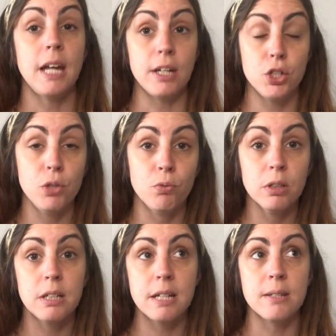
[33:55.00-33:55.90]
she
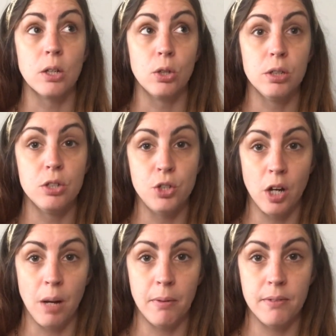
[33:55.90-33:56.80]
really does a good
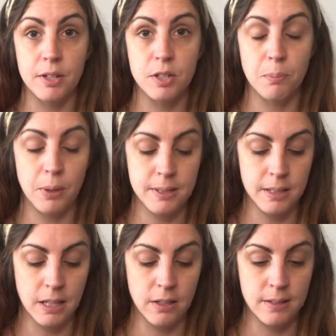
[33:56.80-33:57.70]
job of
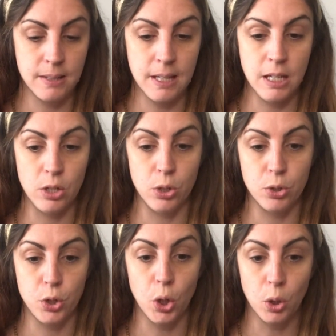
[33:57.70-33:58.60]
expressing this
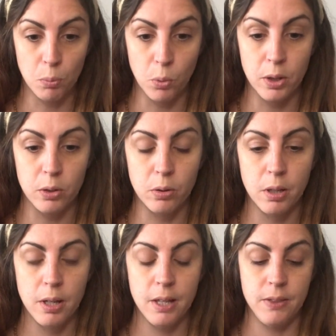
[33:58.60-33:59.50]
inner
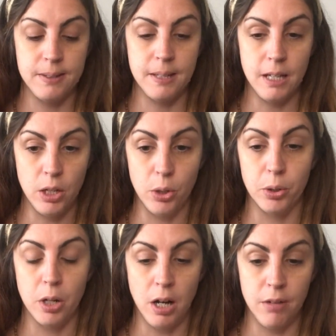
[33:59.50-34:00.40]
turmoil, this
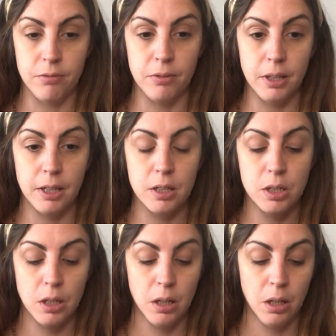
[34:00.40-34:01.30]
inner
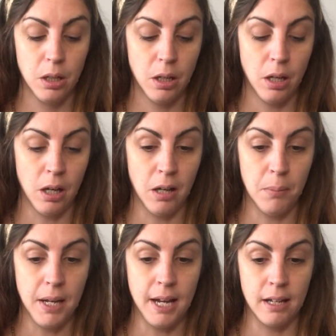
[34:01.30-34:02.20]
conflict,
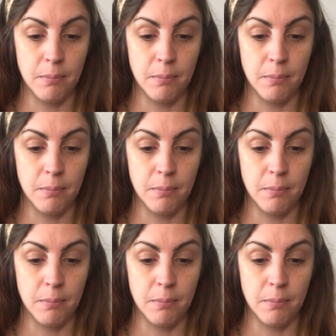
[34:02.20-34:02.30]
and